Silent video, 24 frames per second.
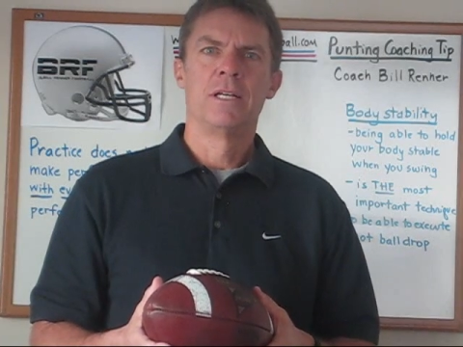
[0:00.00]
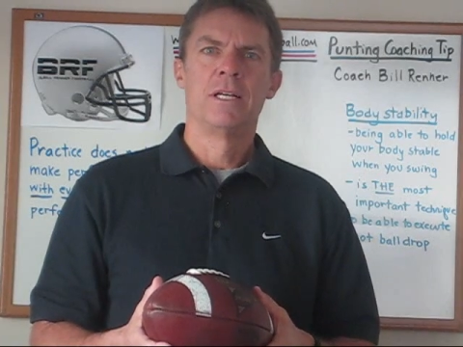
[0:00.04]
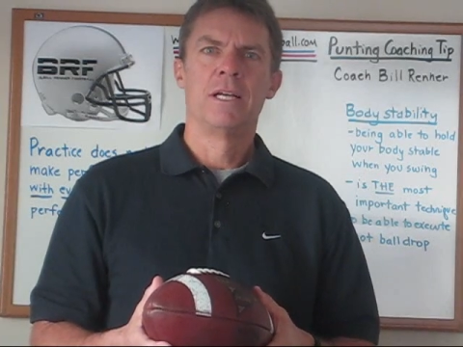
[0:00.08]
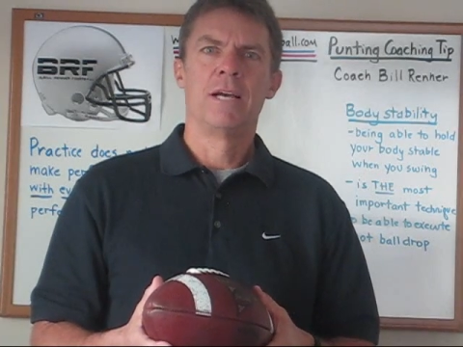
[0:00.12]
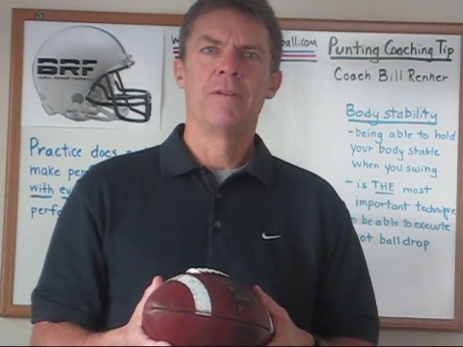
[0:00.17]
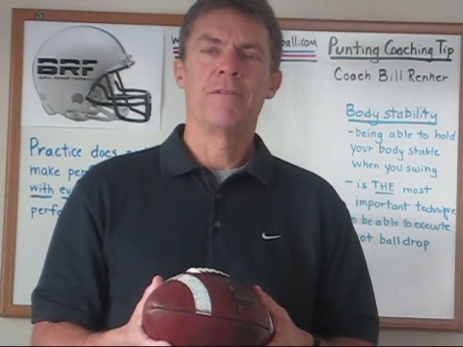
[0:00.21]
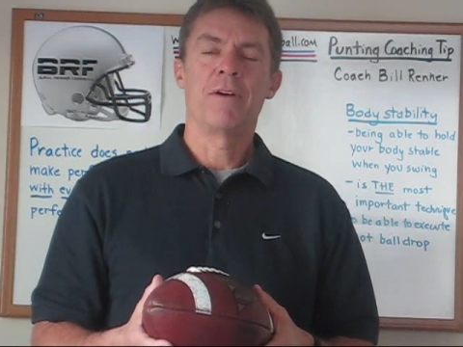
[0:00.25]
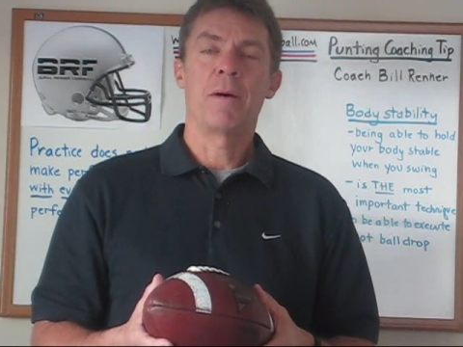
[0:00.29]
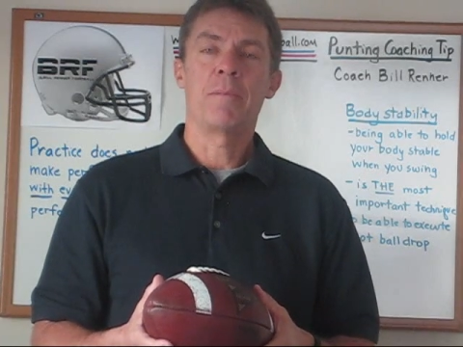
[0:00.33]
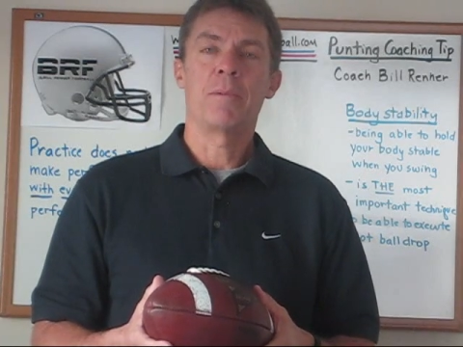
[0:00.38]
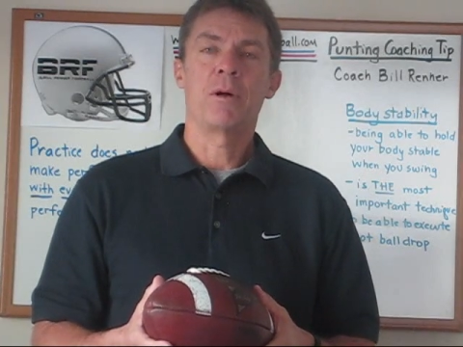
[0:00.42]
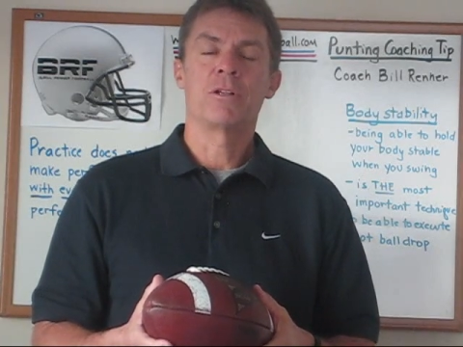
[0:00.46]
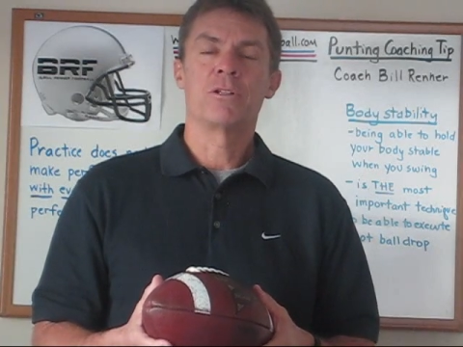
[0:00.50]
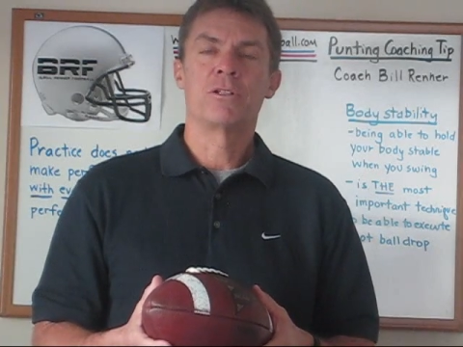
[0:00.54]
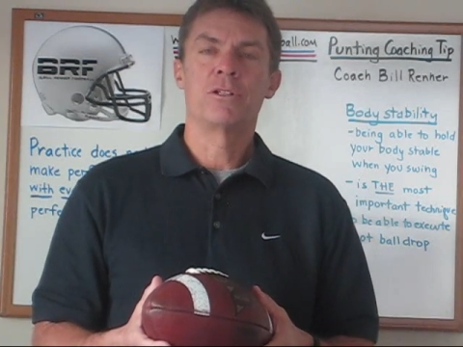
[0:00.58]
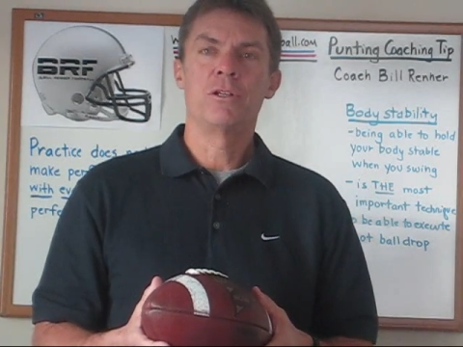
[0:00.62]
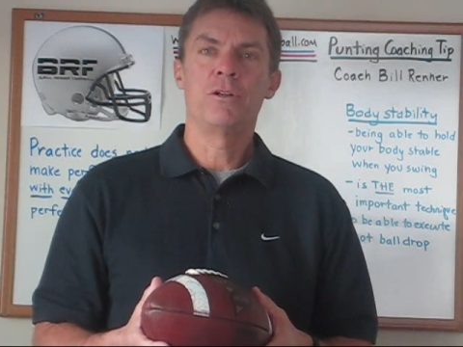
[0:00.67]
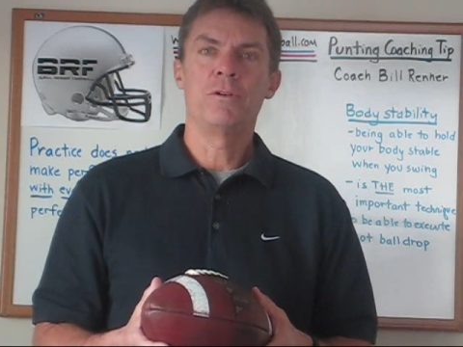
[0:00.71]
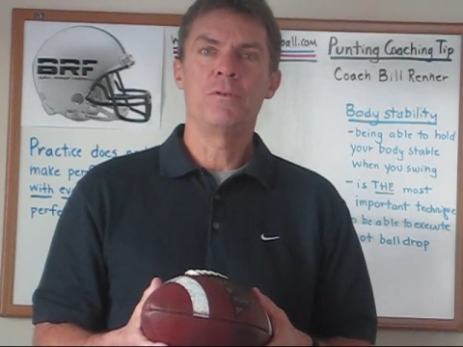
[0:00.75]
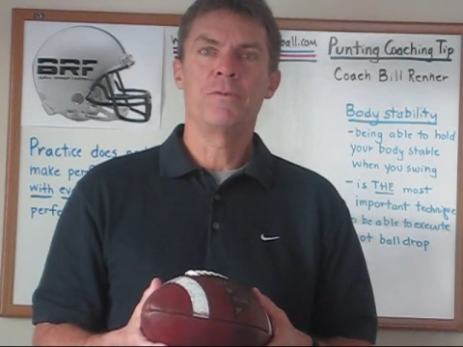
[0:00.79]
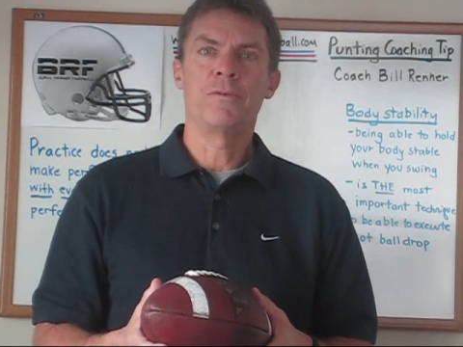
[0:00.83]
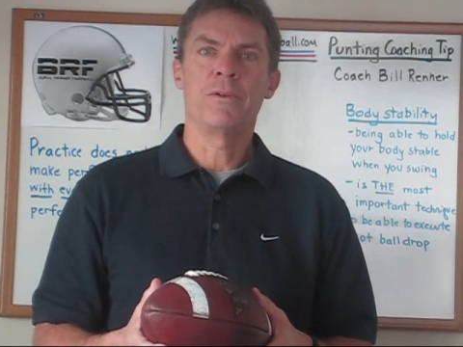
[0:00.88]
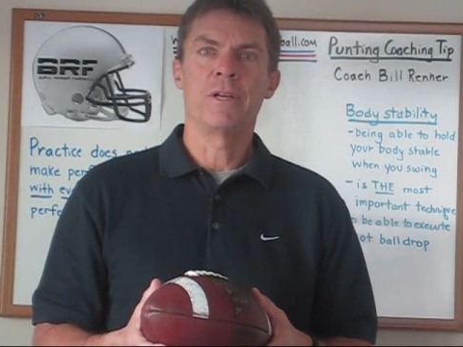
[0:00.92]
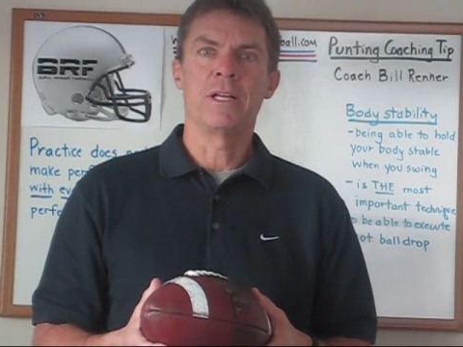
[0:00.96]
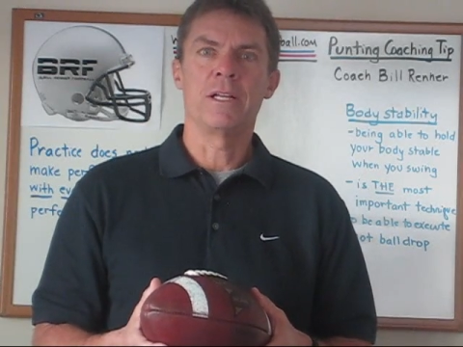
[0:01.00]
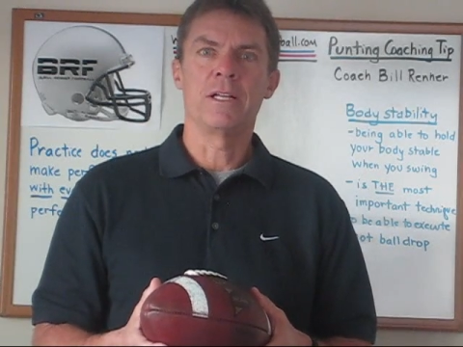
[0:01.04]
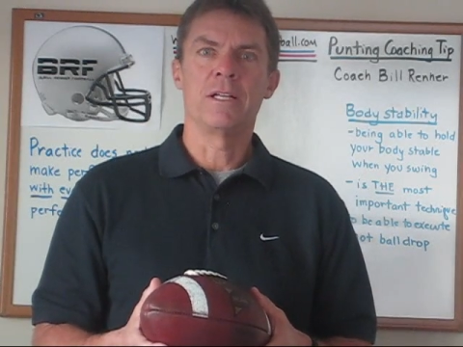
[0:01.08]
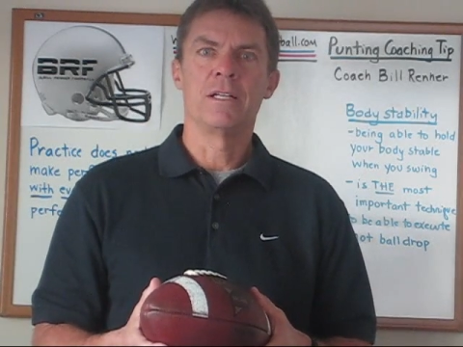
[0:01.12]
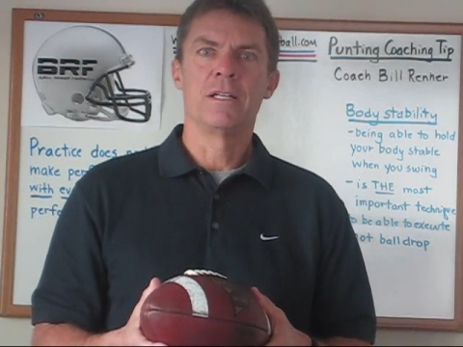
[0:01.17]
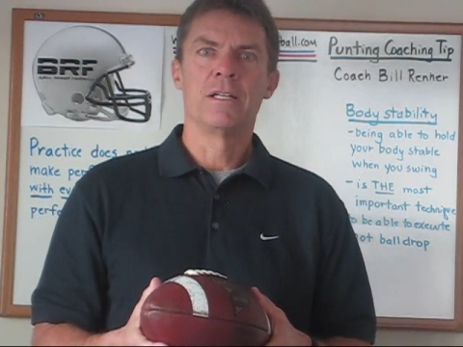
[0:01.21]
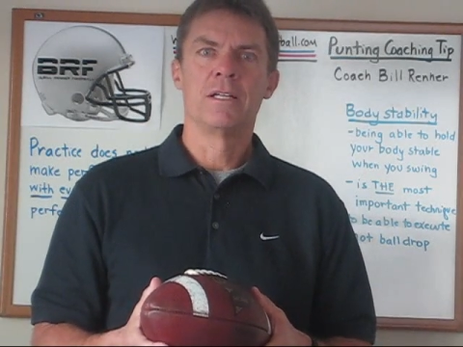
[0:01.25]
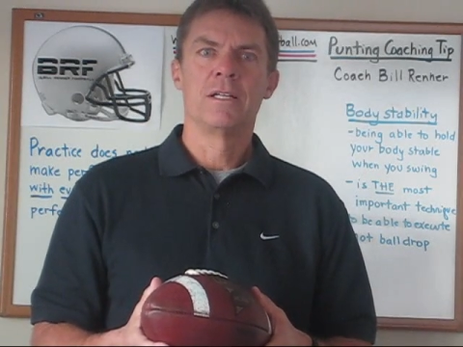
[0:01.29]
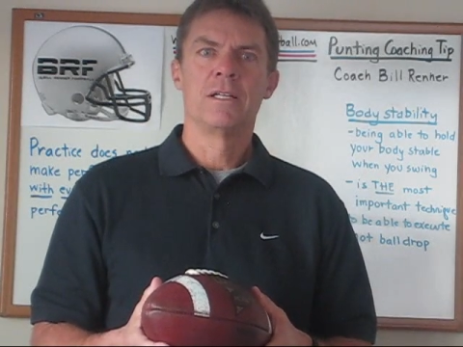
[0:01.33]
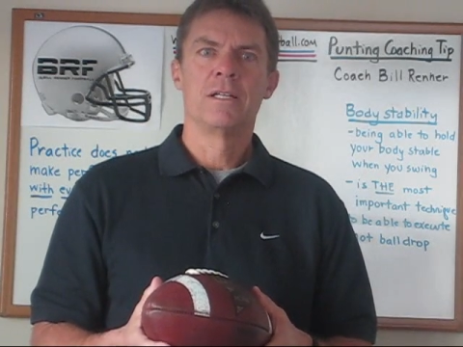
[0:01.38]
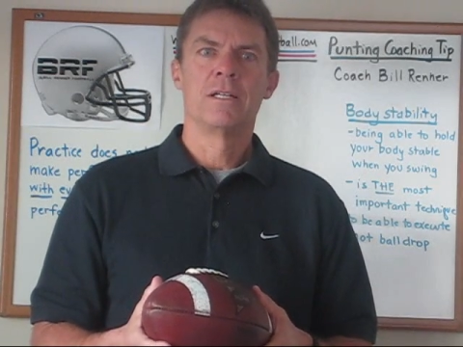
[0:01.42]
If I'm on 2 feet,